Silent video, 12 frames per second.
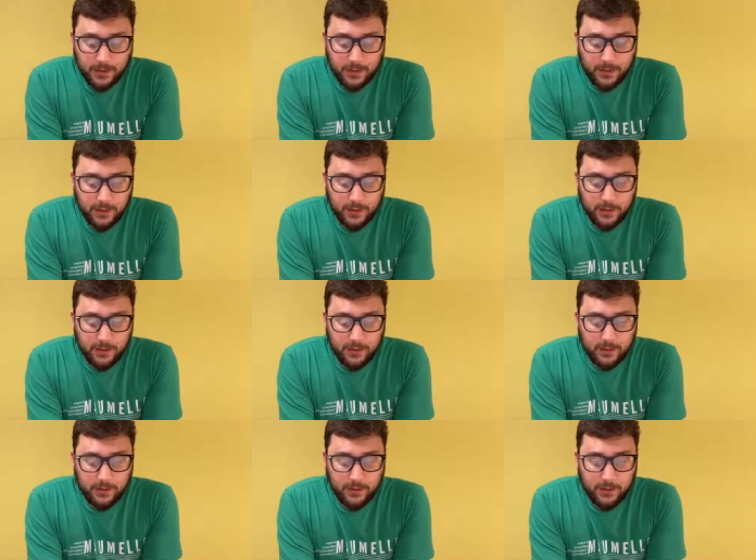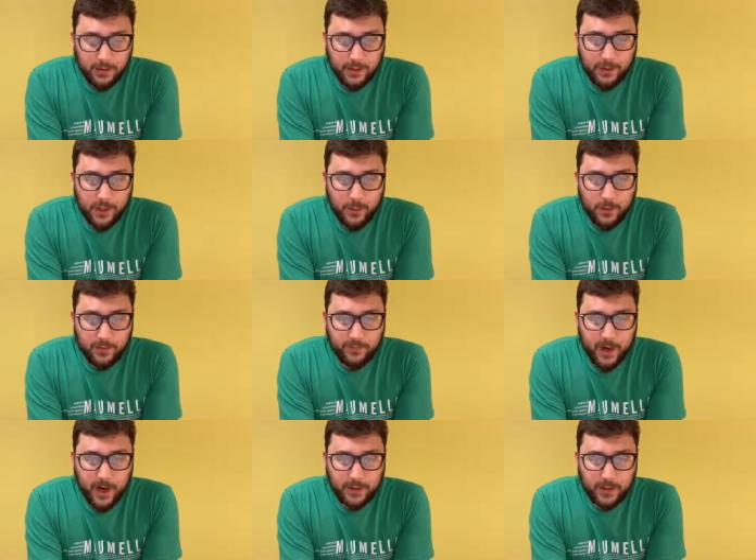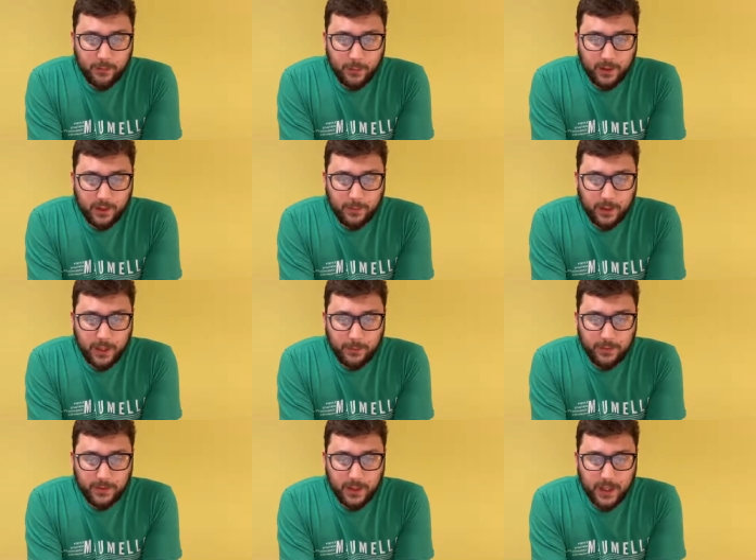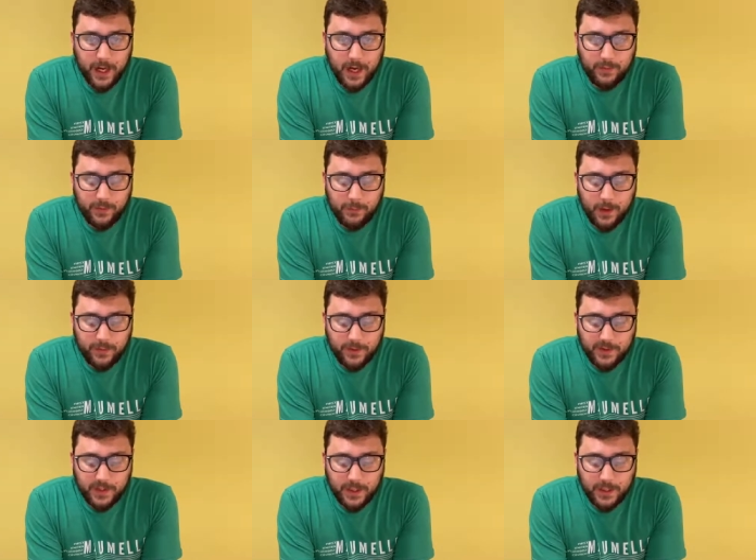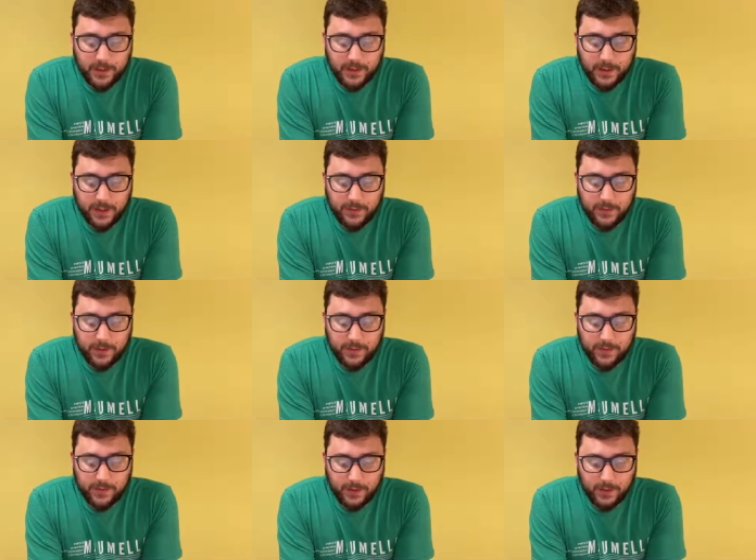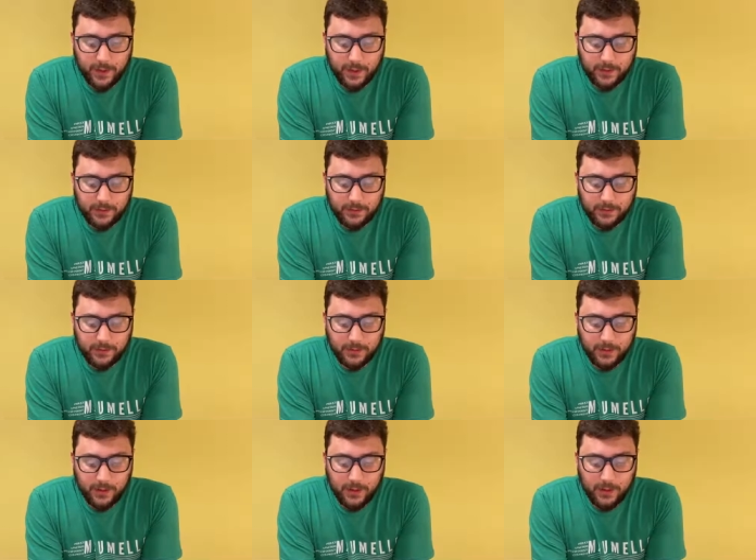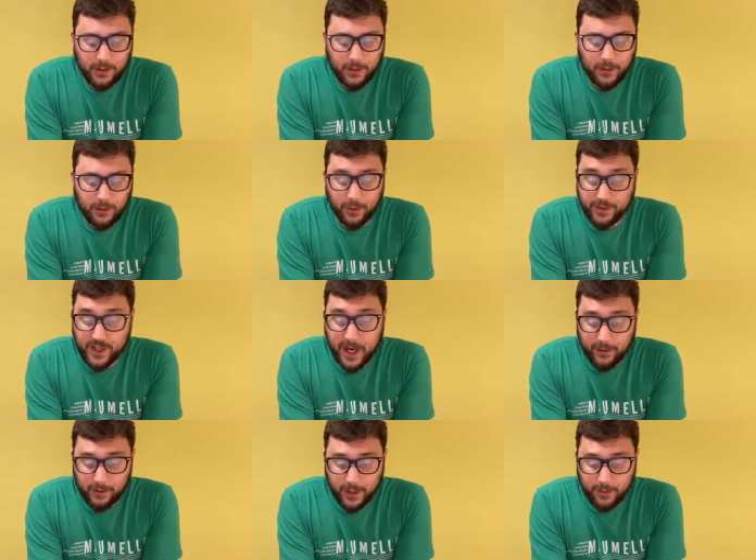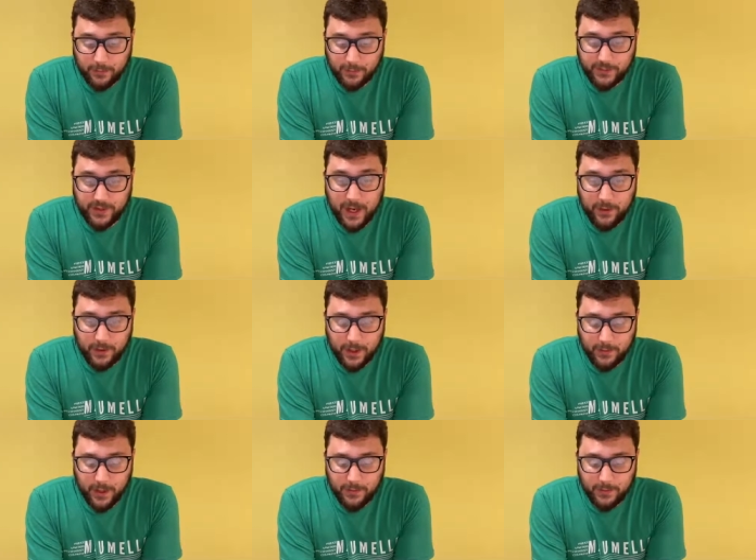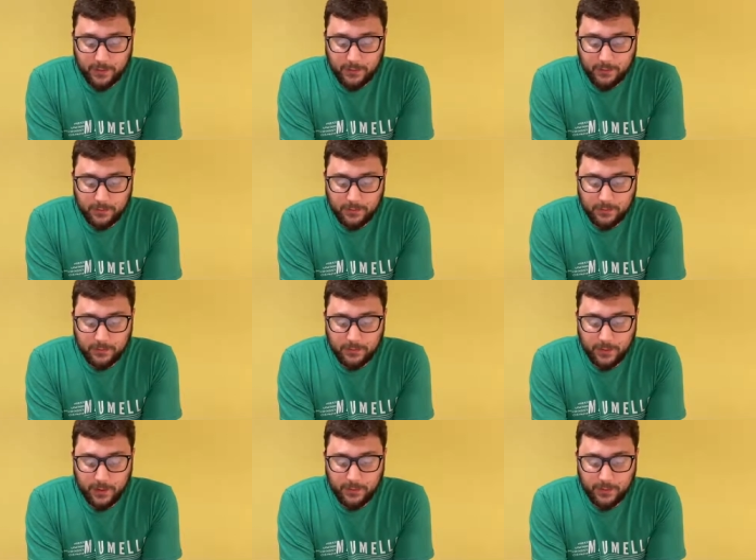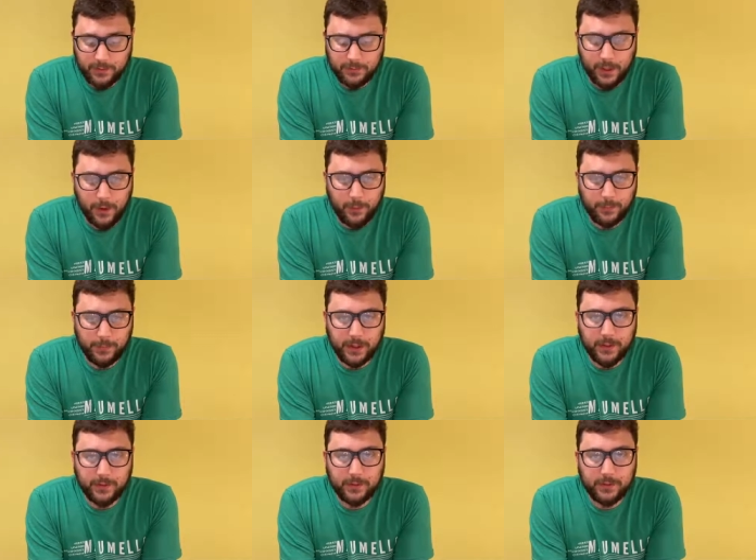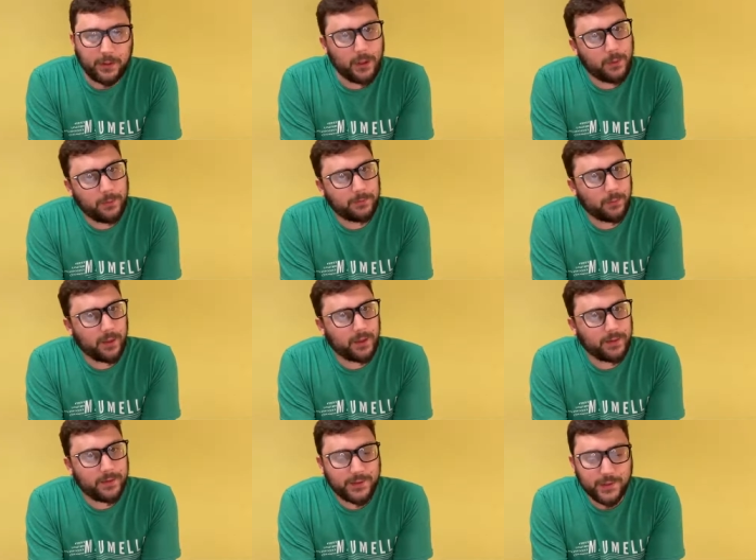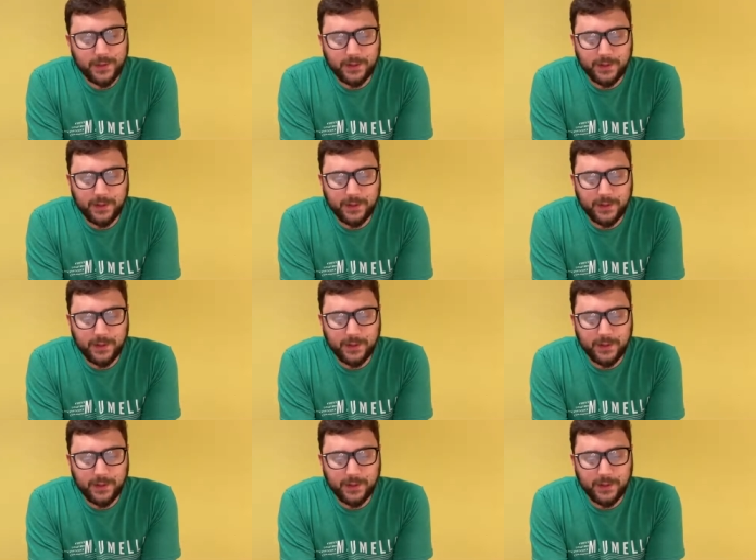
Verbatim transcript: That's right. I know we're finally we're going to be able to have a Mother's Day get together this Sunday or Saturday, Saturday rather. Right. You know, because you know, working in a church.